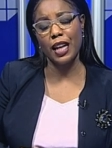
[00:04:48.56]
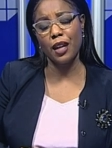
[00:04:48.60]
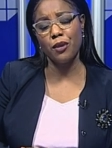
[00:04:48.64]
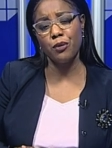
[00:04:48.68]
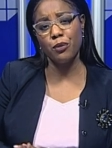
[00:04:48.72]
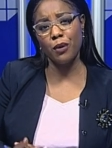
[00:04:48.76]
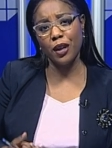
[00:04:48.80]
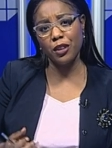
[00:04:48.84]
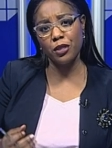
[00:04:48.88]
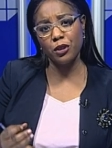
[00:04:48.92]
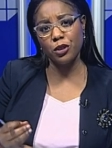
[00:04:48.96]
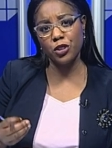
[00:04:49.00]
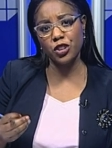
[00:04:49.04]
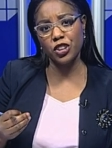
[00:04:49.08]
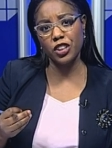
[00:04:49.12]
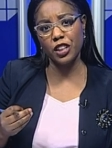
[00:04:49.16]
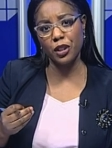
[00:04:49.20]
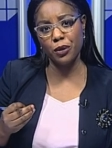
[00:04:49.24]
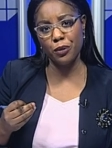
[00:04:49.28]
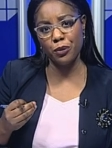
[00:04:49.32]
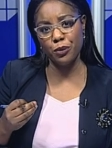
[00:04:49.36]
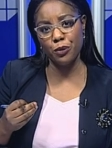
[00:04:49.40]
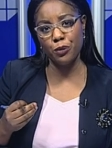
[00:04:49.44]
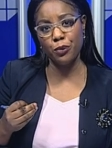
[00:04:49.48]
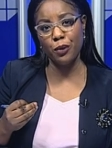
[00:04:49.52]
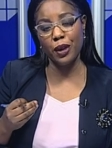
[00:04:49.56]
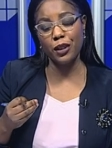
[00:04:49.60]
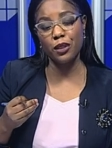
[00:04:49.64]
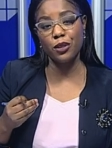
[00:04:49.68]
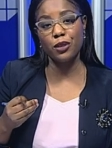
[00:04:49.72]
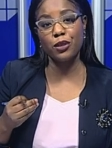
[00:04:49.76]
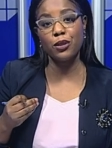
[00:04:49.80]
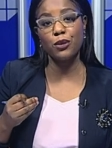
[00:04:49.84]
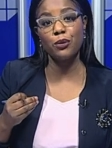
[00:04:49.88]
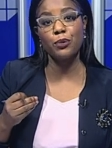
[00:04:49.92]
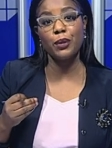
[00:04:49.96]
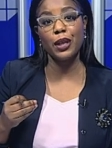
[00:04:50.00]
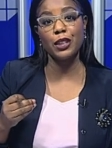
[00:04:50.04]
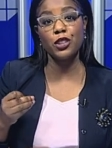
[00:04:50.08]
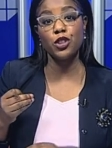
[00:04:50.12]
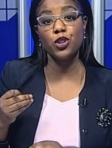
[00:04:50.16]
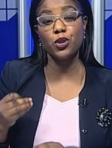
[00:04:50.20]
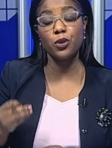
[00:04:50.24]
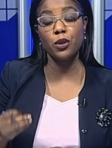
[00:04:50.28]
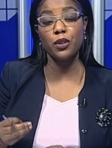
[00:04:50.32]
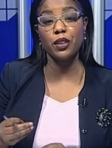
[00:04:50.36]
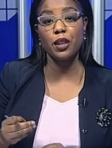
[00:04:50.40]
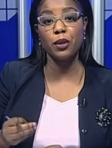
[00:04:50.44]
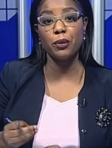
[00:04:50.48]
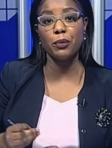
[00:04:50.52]
And what, do she, what, what
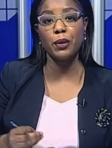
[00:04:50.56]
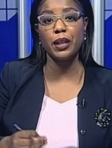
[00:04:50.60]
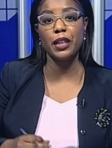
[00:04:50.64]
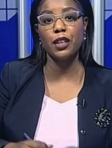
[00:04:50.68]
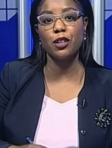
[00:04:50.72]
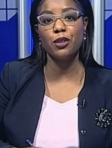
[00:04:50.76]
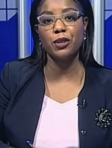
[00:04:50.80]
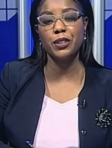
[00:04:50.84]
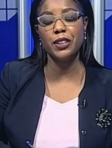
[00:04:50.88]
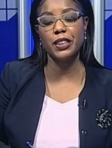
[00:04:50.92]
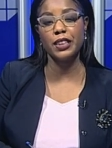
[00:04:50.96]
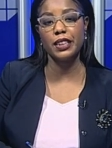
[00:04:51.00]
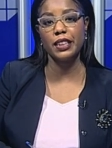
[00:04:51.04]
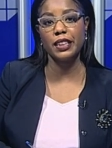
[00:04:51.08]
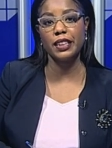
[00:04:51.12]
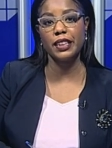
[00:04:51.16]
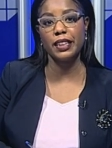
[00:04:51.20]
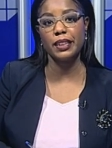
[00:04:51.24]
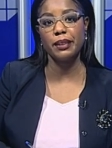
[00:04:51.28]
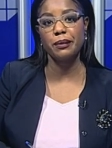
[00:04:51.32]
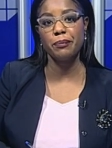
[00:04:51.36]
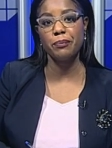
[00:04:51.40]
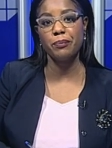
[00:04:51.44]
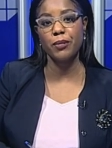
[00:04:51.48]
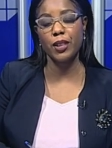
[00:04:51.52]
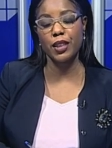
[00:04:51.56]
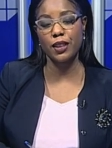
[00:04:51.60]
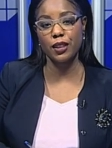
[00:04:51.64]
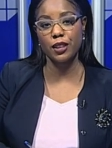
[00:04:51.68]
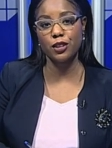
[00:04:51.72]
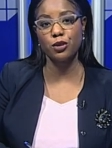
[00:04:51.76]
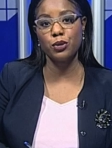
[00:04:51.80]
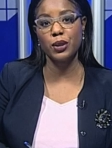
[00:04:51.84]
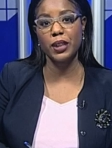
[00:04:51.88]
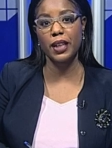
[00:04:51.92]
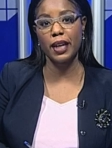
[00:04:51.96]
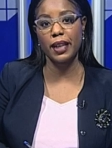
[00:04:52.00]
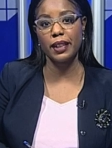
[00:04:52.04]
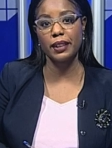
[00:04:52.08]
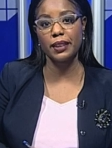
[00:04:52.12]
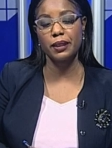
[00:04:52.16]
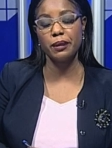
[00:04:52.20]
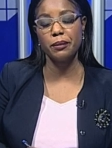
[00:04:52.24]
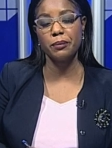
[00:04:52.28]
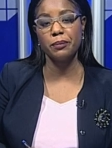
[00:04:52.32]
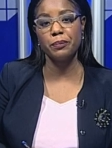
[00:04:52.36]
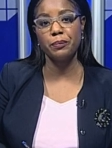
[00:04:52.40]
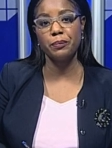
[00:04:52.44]
should they really consider in this regard?